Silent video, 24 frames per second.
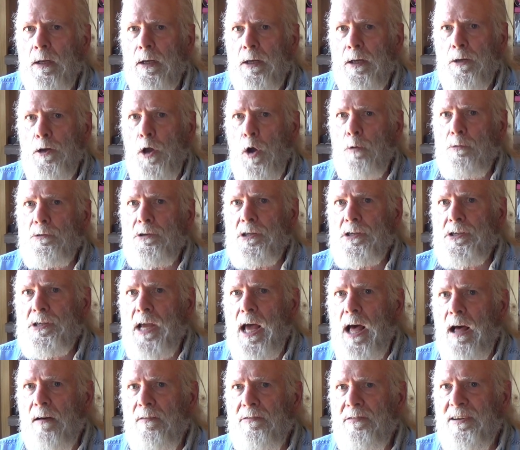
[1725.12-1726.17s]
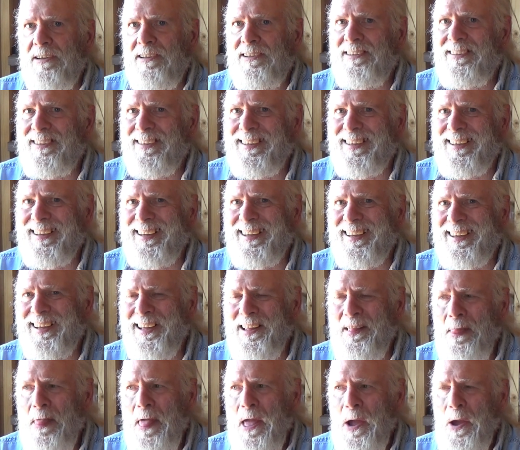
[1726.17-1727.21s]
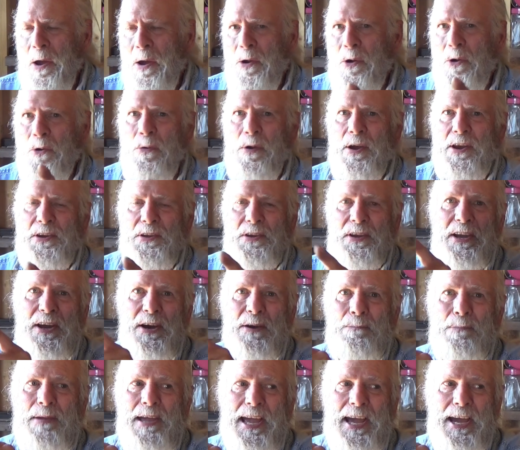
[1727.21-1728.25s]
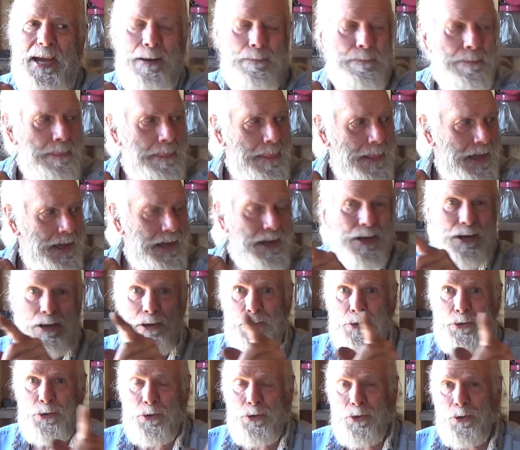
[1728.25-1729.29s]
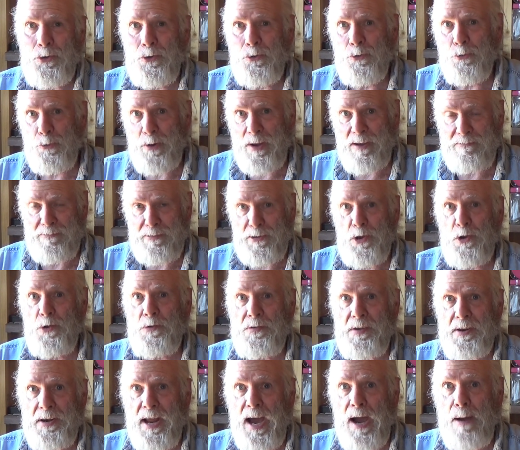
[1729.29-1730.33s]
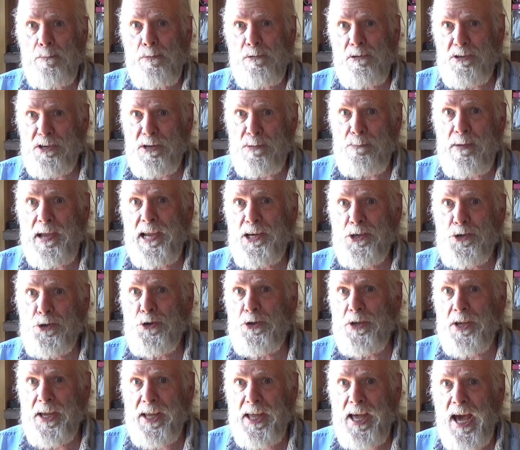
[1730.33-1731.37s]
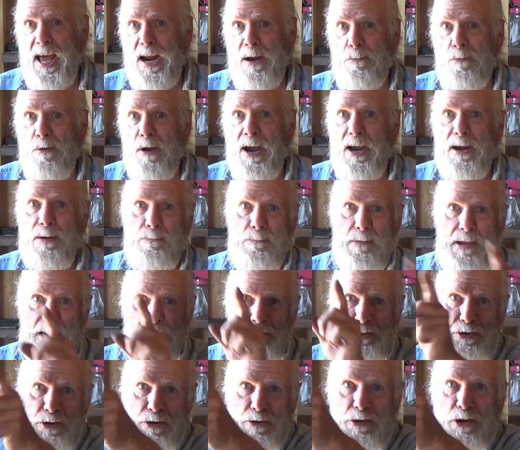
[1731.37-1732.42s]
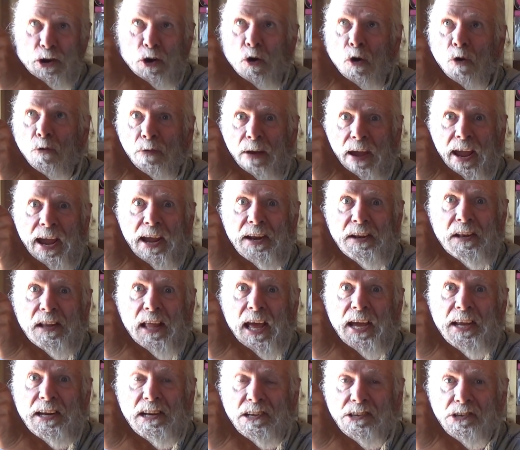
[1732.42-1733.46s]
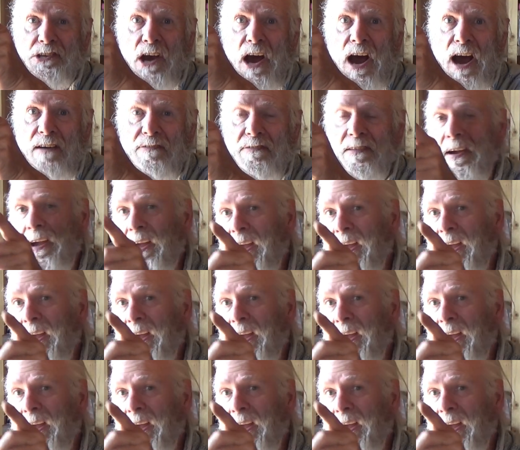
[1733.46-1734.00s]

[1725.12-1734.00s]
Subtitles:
Note to self, when you come in to review the numbers to make sure you get them right, make sure your overhead light is off.